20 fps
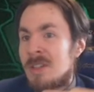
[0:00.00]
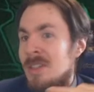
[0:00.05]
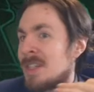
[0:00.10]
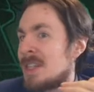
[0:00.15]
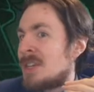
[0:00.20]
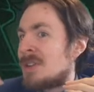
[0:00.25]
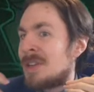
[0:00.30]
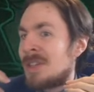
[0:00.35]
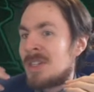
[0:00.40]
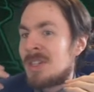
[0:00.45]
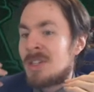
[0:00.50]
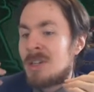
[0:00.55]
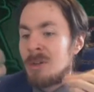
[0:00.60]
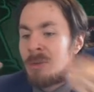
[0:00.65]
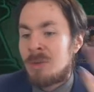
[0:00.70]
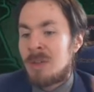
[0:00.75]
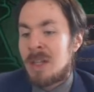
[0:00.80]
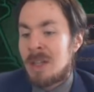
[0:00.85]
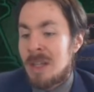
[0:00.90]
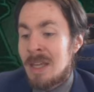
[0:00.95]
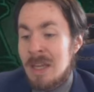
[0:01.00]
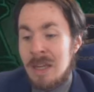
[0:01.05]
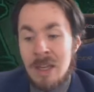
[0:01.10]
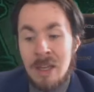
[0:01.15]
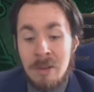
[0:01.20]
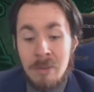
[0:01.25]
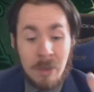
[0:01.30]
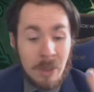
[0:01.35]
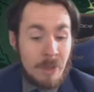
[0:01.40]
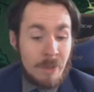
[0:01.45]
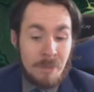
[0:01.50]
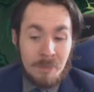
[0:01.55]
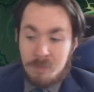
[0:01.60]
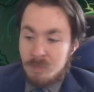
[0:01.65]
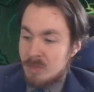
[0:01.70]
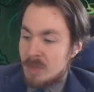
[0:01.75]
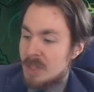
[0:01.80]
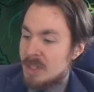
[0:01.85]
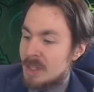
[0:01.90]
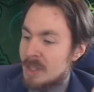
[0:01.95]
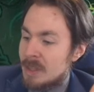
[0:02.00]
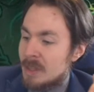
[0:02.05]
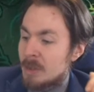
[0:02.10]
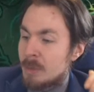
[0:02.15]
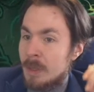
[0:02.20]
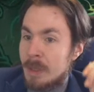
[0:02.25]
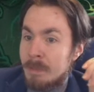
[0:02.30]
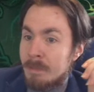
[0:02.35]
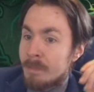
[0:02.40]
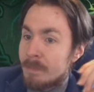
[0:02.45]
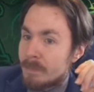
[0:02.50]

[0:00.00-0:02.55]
say you get this card really late again, you cycle it away.